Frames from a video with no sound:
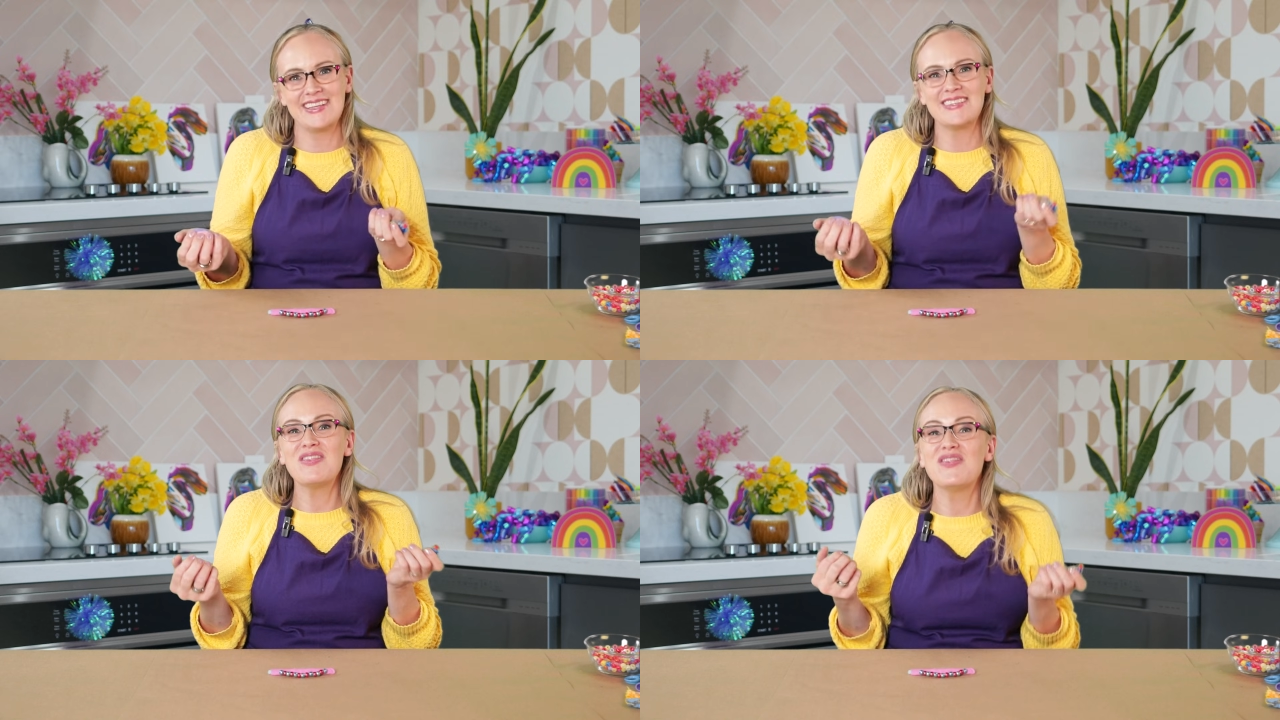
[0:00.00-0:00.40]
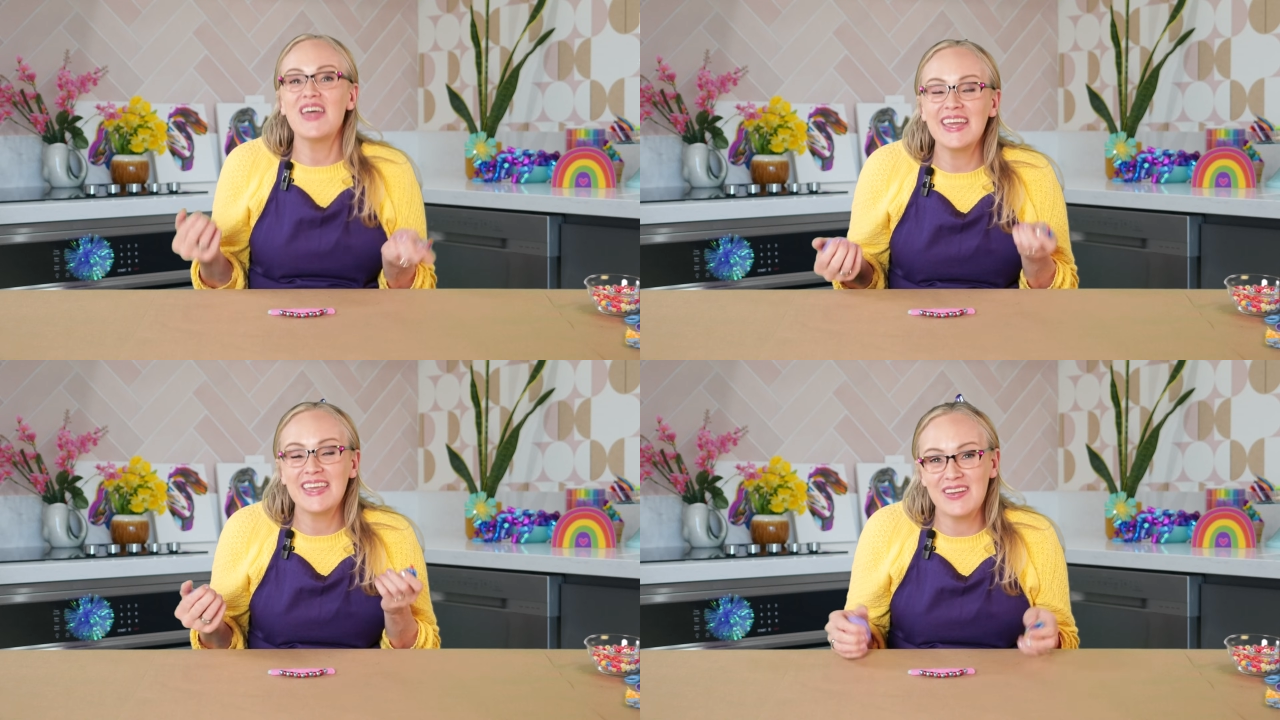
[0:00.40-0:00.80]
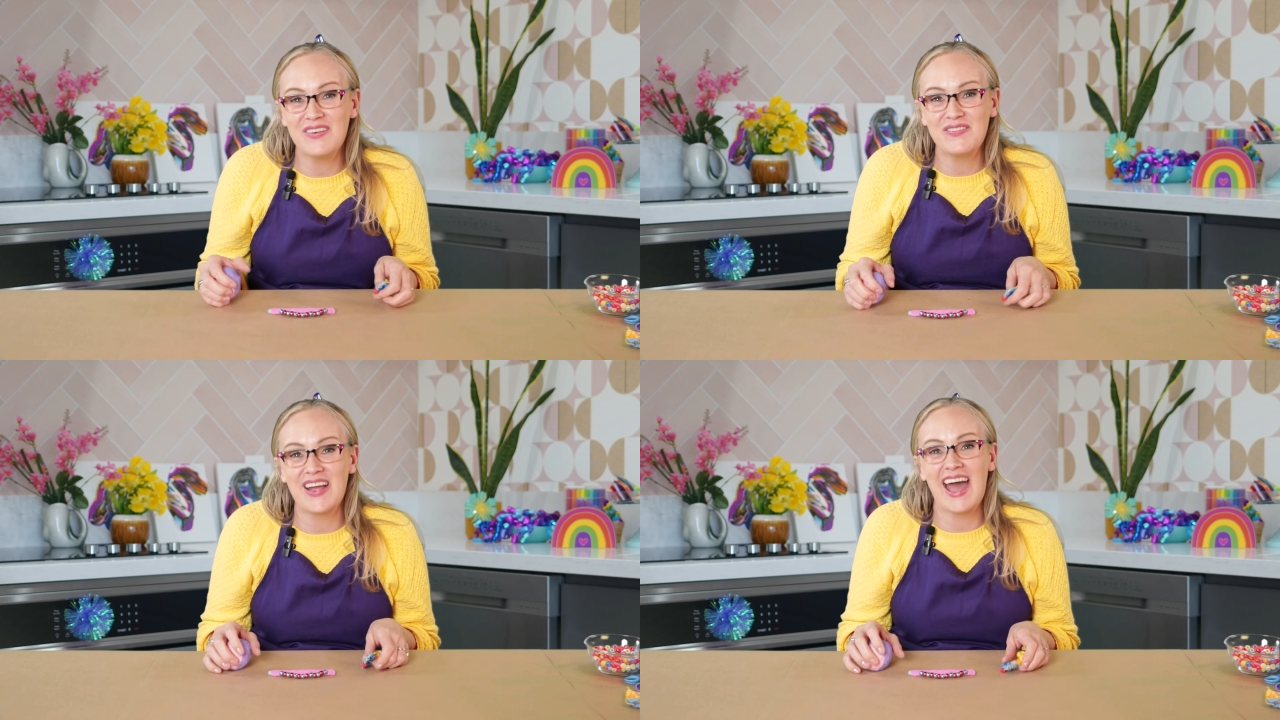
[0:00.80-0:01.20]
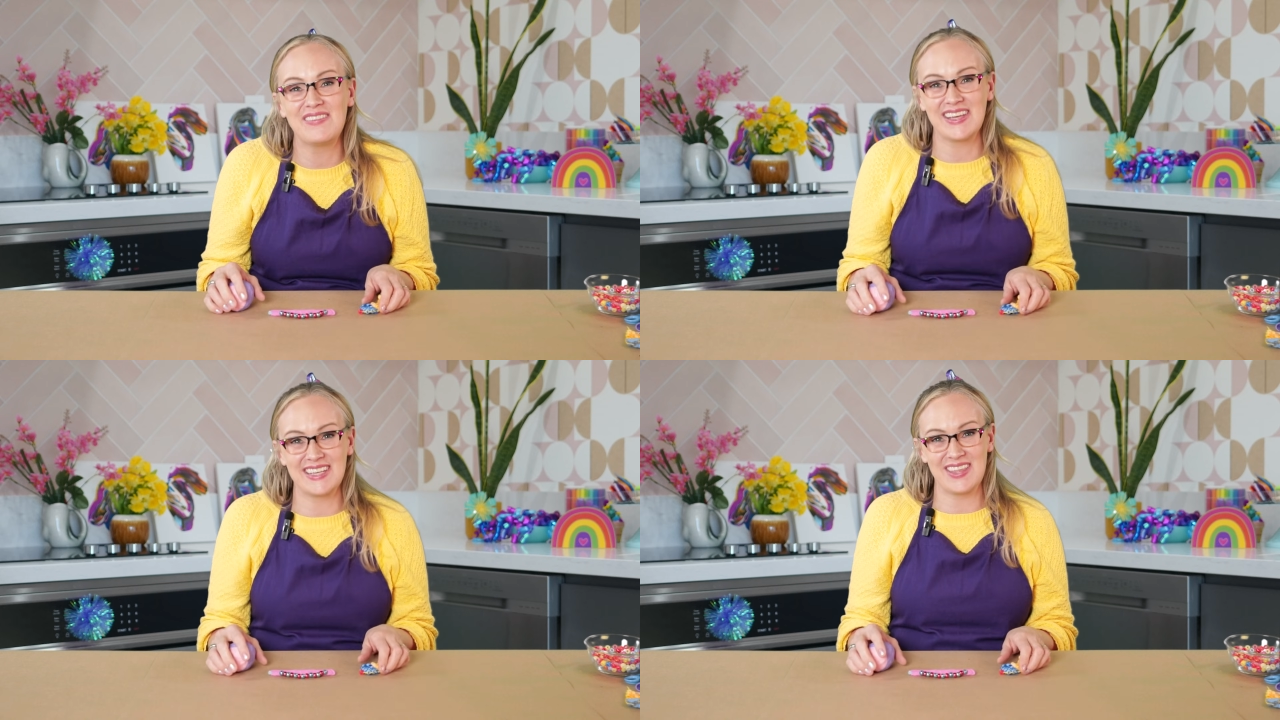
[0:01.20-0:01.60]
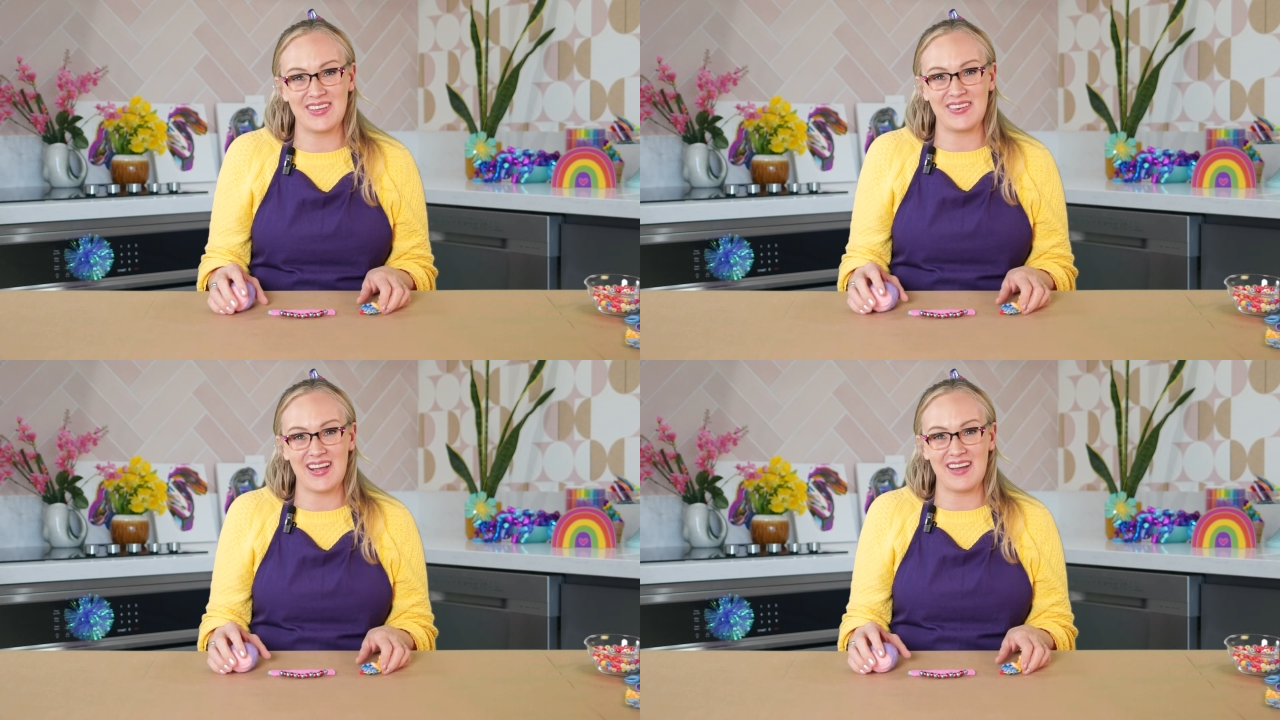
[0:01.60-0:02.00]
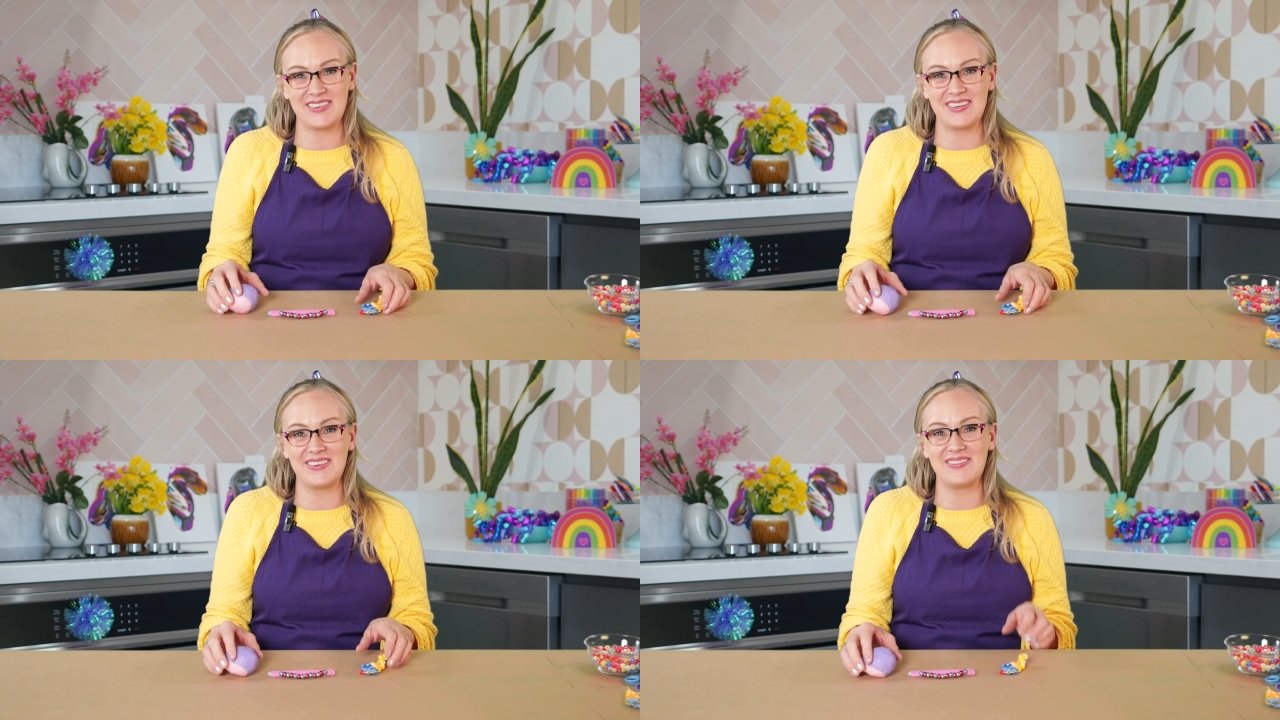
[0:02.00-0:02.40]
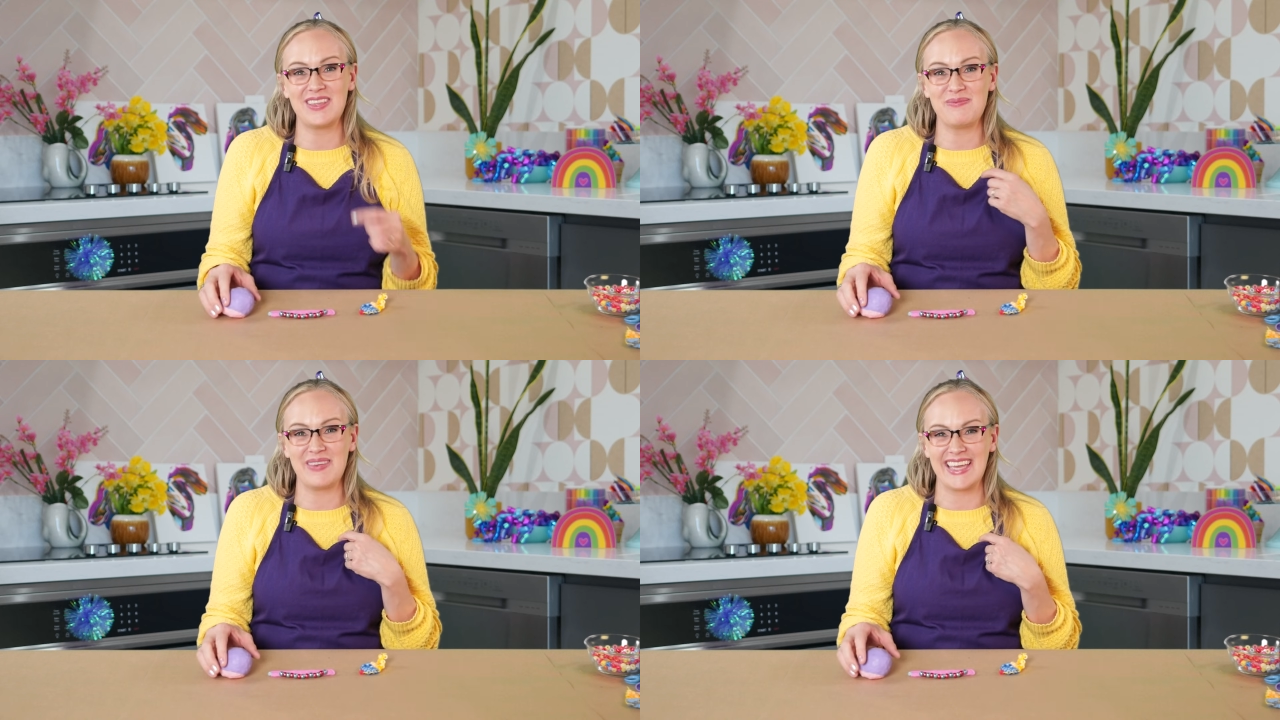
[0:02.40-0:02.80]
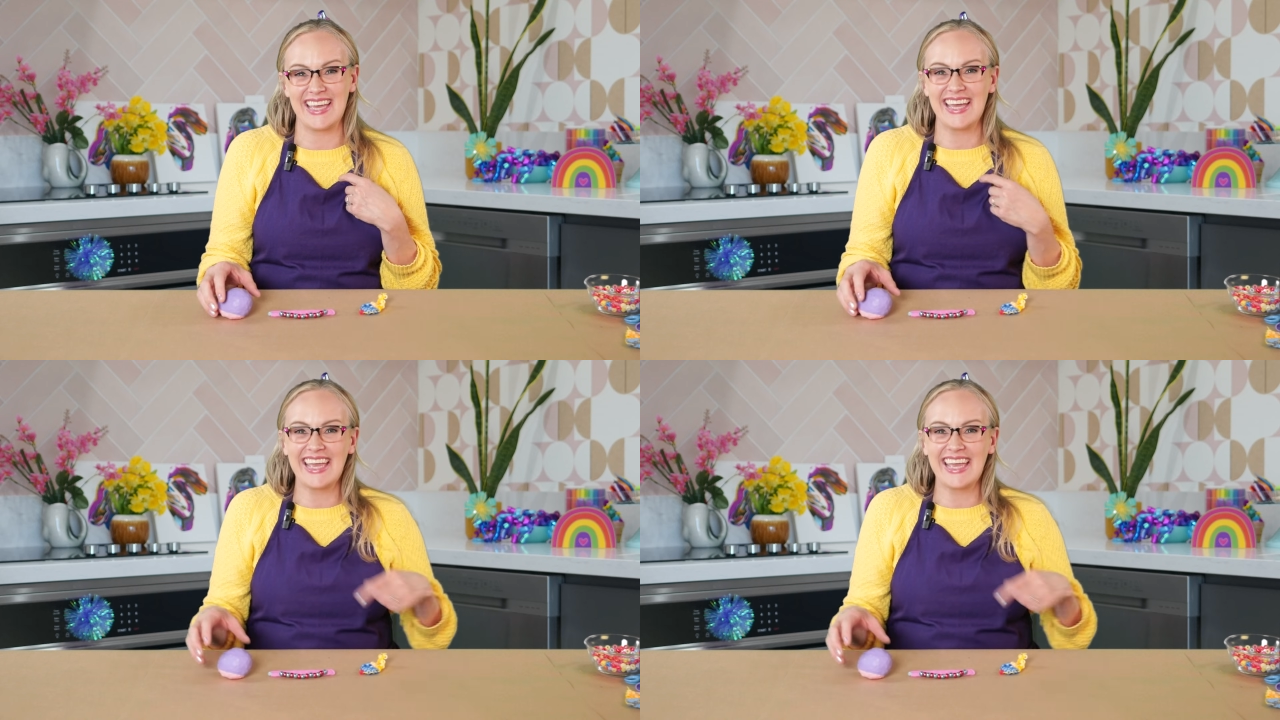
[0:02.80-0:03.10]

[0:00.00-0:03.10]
So thank you for having another Crafternoon with me,